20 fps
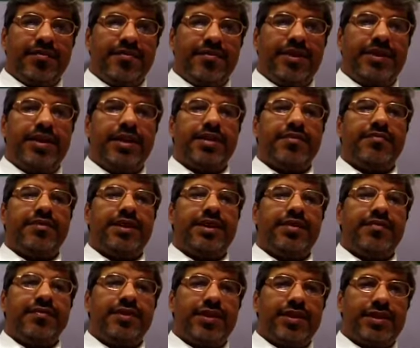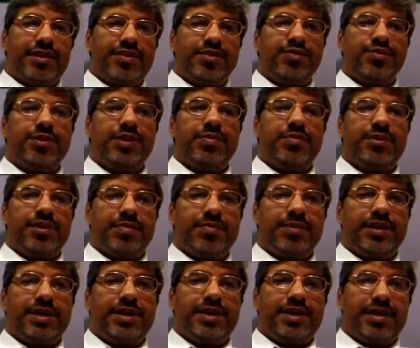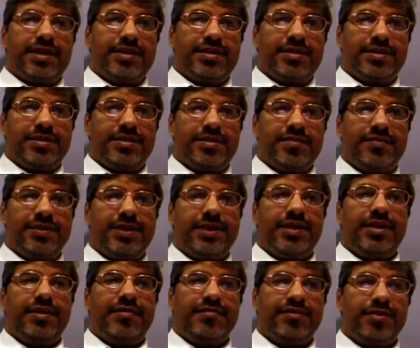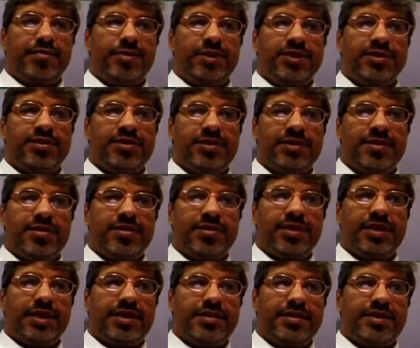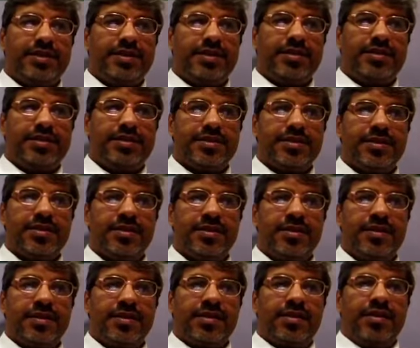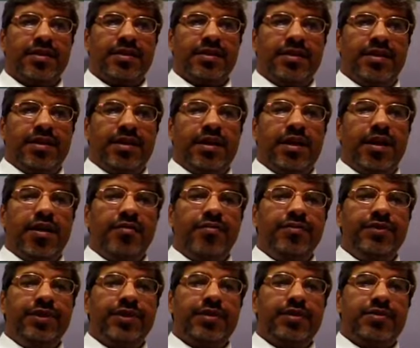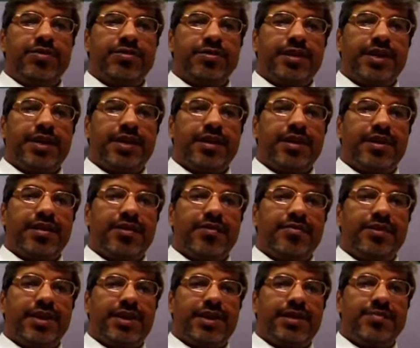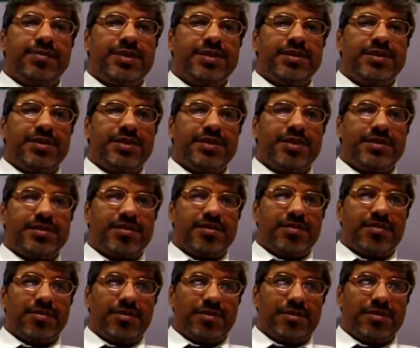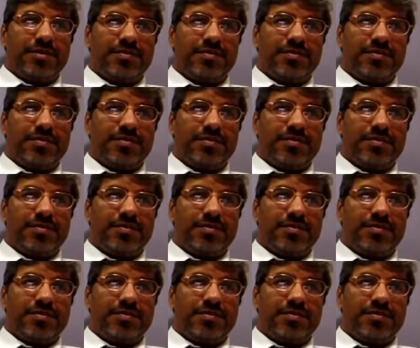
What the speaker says: when required we can do a proper analysis of any information security incidents. How we also take care of the administrator's log.